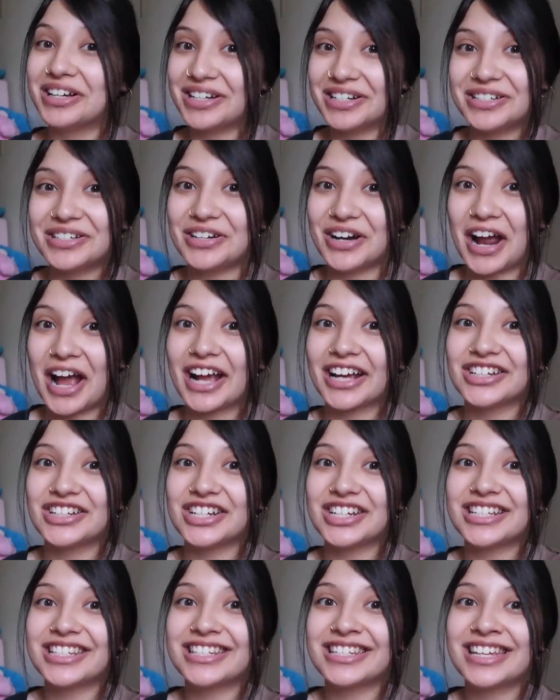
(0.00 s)

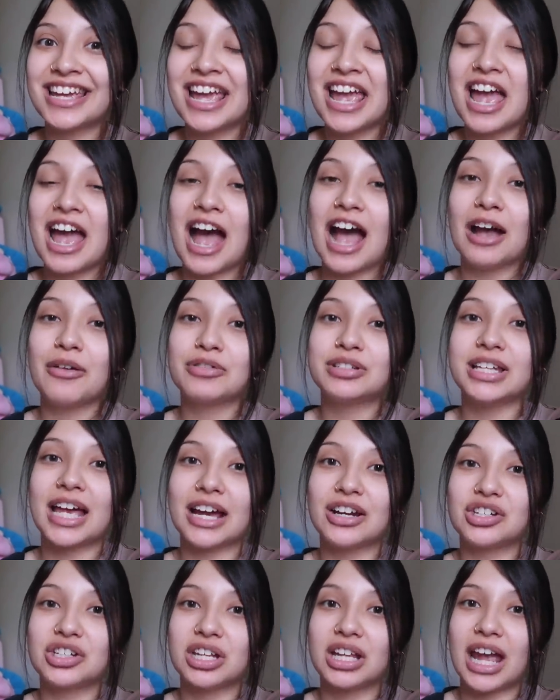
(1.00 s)
contractions. I was
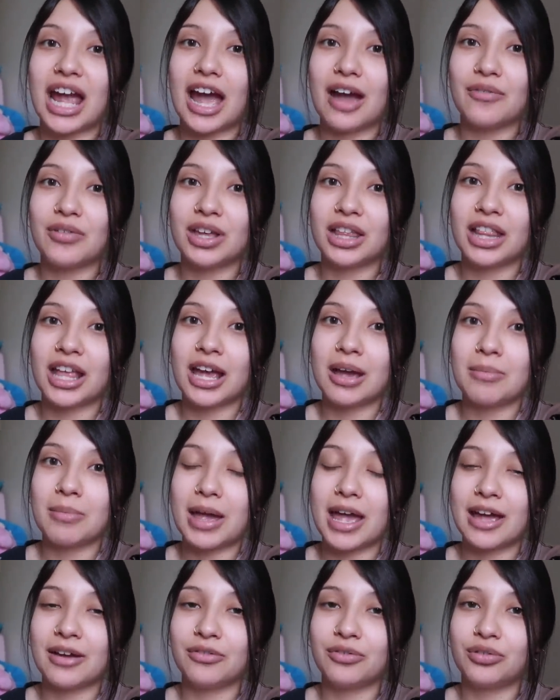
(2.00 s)
actually having them
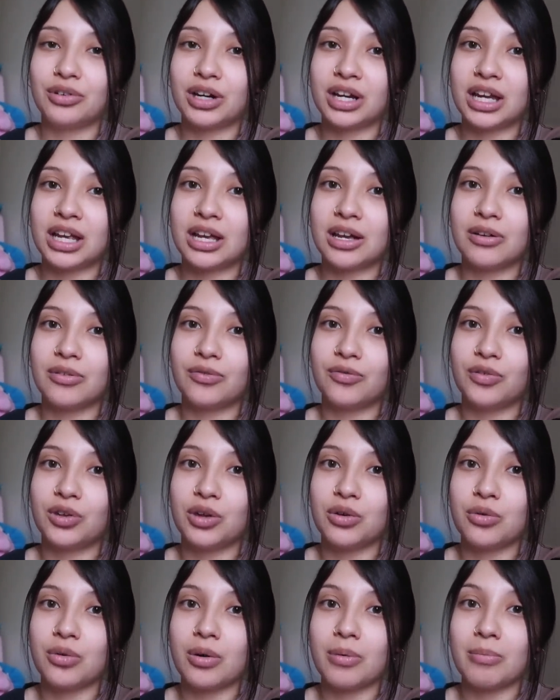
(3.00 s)
every
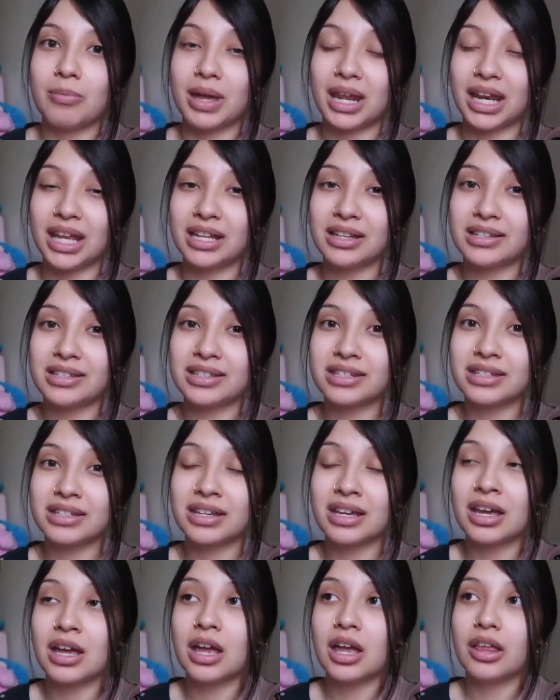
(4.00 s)
few minutes.
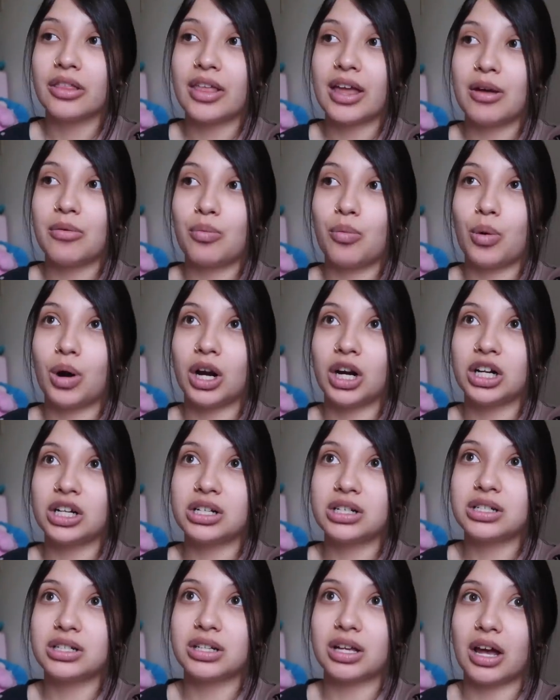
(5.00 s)
They
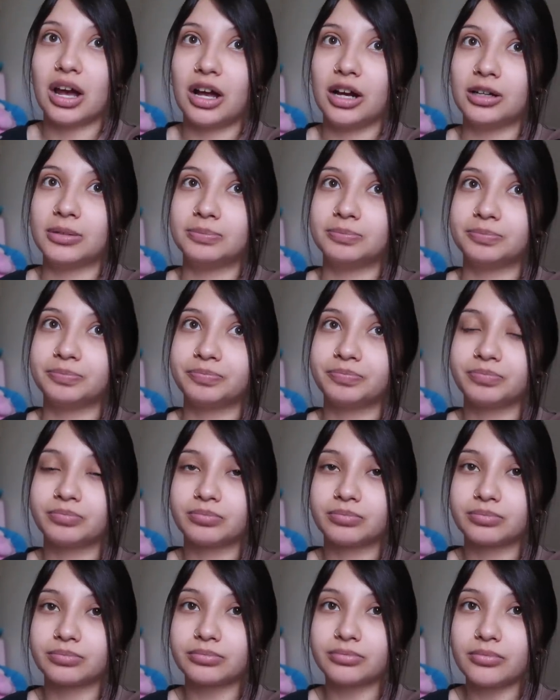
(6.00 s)
weren't um,
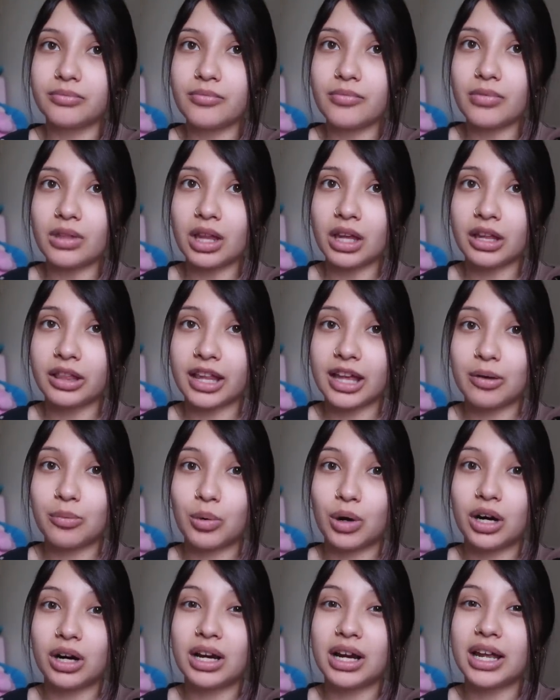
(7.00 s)
they
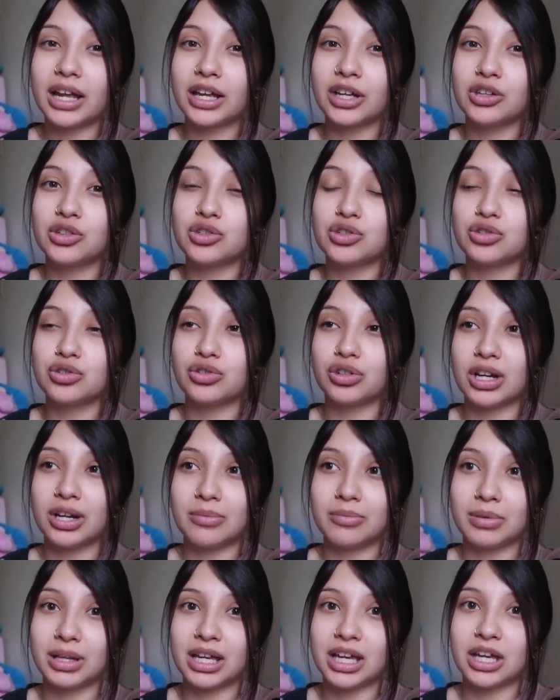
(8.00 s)
weren't
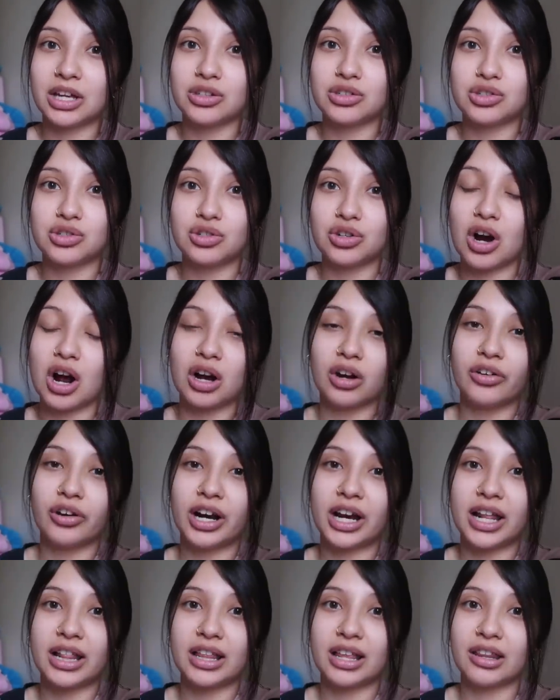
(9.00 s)
extremely strong or
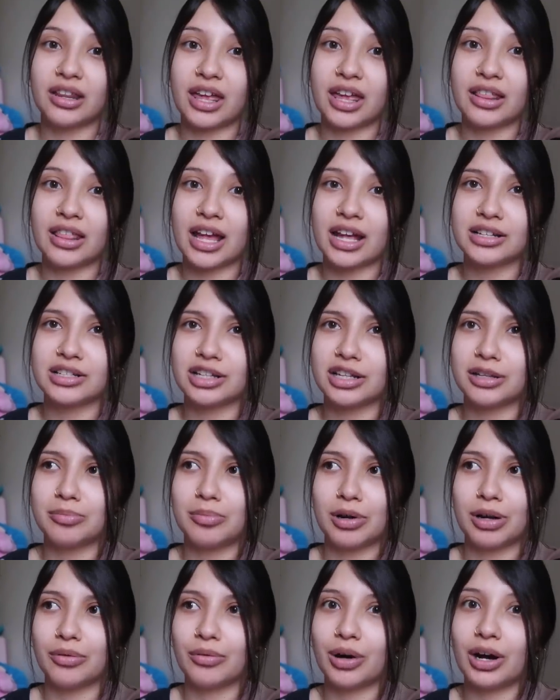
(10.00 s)
anything like that to the
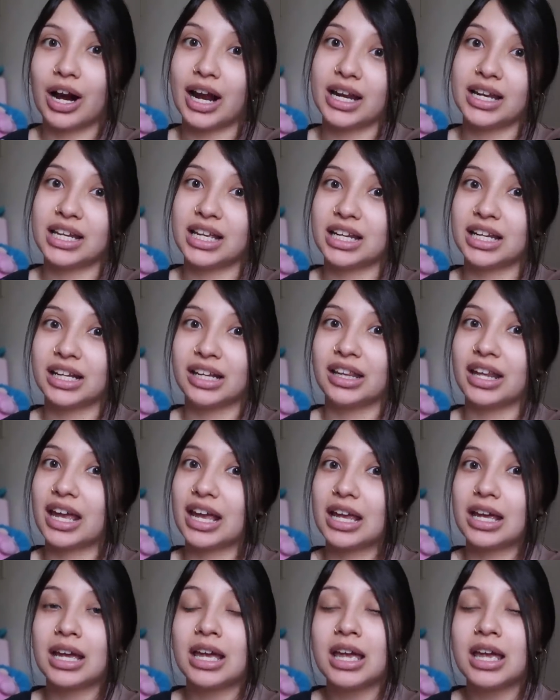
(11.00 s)
point where I needed like